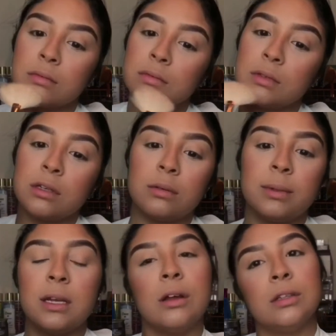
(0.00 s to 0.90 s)
A little
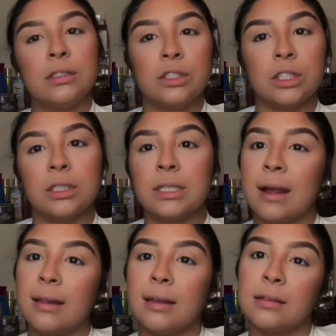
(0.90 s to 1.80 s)
bit on the chin to
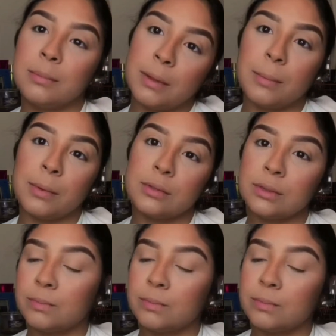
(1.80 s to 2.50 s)
highlight the pimples.